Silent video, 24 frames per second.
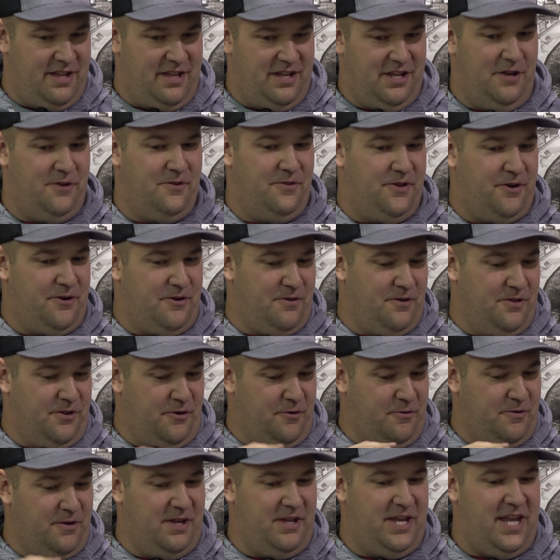
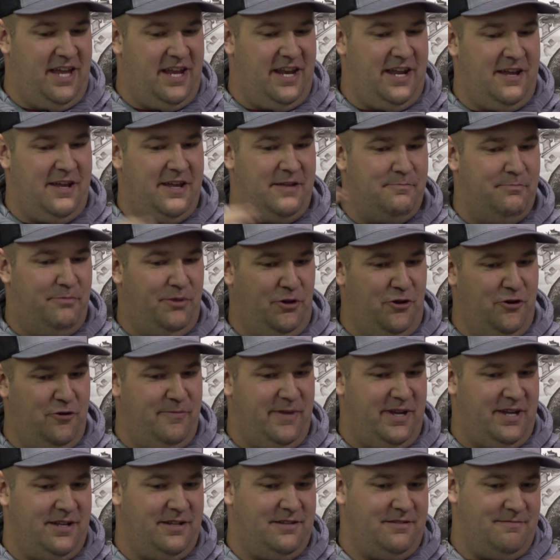they're
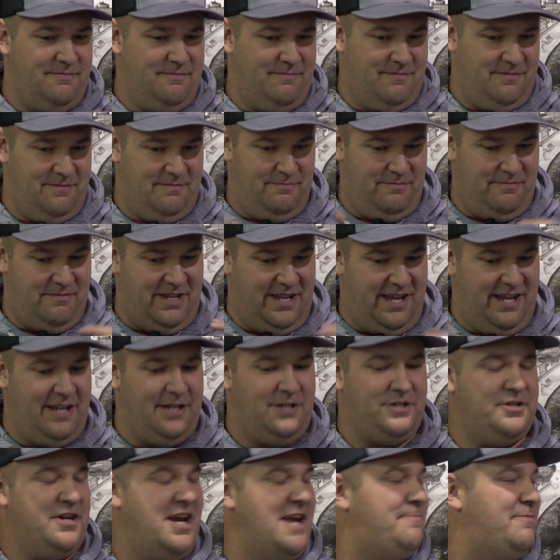getting
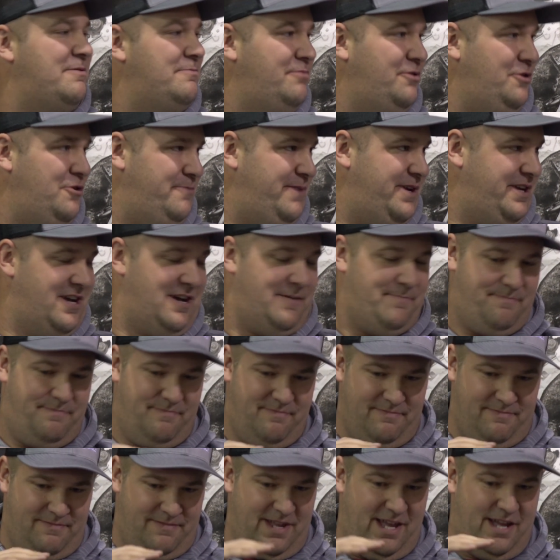shape and blooming up
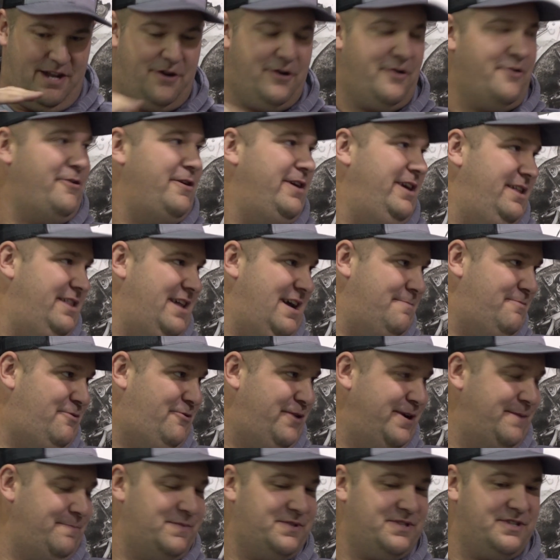in a hurry at that
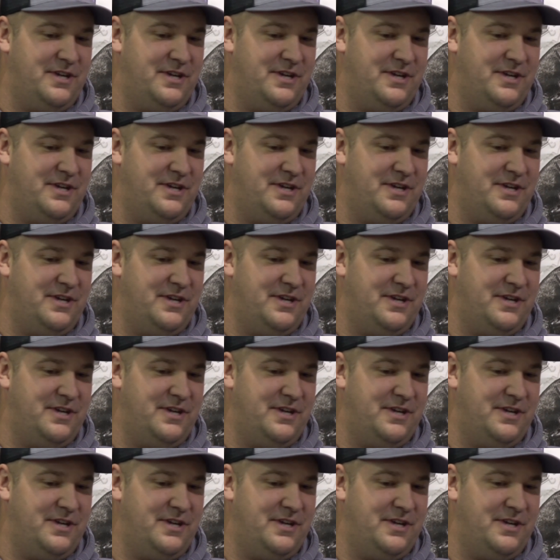point.